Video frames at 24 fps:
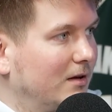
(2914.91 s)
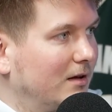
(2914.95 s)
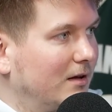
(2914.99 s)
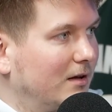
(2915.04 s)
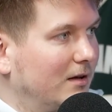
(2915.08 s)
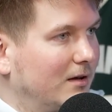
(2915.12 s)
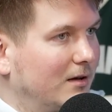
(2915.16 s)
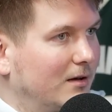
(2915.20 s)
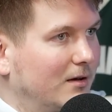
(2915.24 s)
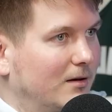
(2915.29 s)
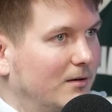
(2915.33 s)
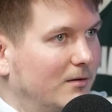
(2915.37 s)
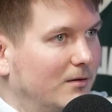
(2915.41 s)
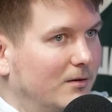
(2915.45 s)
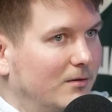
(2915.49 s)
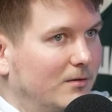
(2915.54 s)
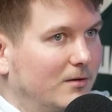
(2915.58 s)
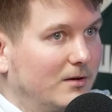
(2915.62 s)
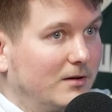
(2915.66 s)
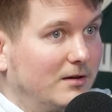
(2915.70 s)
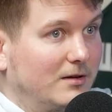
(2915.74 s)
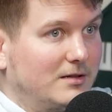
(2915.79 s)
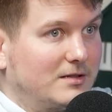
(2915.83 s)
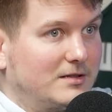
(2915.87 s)

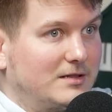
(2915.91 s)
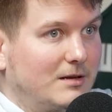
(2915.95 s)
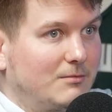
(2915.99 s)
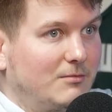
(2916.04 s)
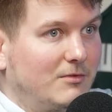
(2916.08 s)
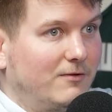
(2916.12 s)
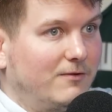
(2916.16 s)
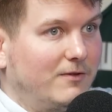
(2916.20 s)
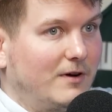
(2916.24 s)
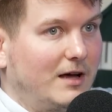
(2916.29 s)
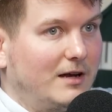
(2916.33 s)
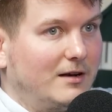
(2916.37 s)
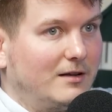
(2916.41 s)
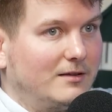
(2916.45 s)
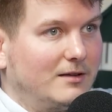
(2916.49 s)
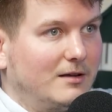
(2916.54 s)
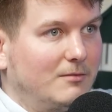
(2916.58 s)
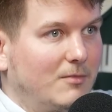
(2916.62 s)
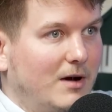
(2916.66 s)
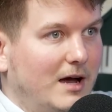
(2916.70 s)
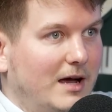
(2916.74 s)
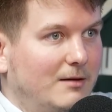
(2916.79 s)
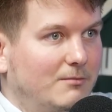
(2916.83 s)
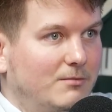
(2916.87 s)
In the semifinal, they
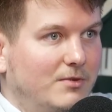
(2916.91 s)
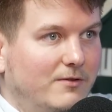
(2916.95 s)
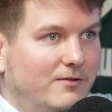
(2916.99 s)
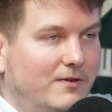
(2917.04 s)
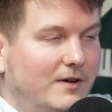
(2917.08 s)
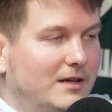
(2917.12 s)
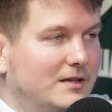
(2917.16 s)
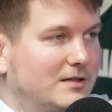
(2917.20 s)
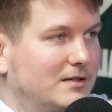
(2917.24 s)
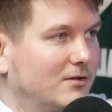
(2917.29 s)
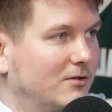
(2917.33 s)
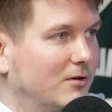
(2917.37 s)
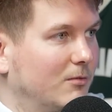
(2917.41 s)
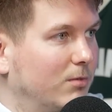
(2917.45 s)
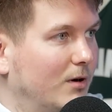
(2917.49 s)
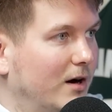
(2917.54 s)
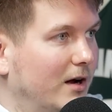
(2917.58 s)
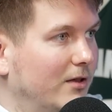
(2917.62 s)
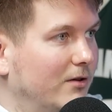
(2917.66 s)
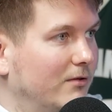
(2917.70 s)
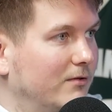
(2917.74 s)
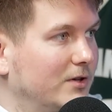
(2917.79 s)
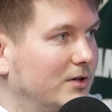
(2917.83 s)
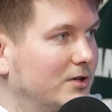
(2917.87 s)
might be facing
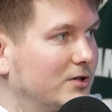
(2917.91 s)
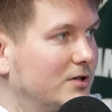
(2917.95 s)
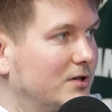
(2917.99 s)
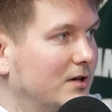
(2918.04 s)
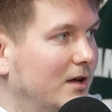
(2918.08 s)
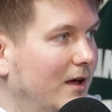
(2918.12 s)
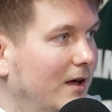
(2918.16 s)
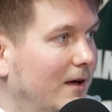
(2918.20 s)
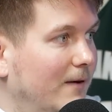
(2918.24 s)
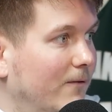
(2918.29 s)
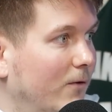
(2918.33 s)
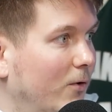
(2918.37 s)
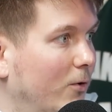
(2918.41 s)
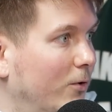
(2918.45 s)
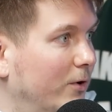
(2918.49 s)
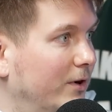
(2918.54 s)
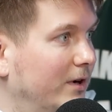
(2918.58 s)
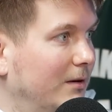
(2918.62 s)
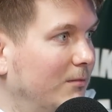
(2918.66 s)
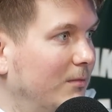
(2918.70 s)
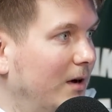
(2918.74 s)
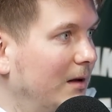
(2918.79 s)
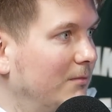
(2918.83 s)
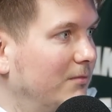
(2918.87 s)
Obradovic, or
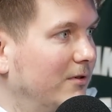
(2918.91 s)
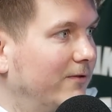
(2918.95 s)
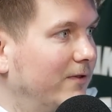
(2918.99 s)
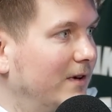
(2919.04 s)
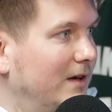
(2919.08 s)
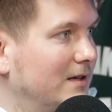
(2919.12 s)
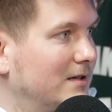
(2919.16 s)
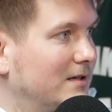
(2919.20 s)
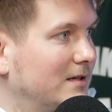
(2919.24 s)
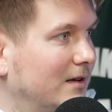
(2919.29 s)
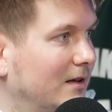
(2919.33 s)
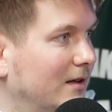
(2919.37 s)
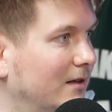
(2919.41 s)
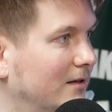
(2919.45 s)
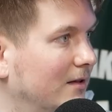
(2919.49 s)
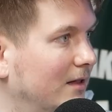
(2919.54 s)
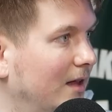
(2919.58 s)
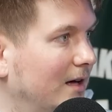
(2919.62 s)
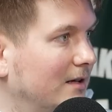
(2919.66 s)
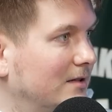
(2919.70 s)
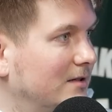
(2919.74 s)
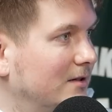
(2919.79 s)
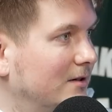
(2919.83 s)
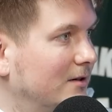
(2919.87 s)
they might be facing El
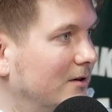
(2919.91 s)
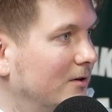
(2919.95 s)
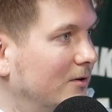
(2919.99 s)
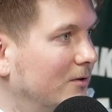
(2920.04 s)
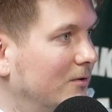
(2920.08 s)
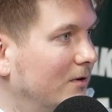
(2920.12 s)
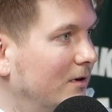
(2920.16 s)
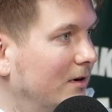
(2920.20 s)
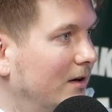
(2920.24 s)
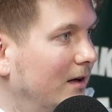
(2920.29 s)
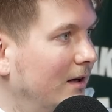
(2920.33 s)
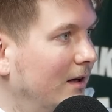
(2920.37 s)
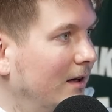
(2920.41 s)
Clasico.